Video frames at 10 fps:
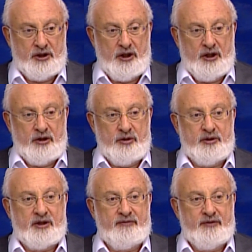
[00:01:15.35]

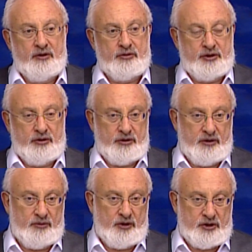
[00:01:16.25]
raised in
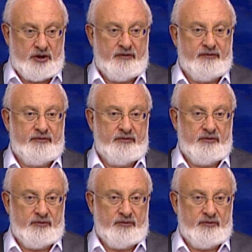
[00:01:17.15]
sanctity, not lowered.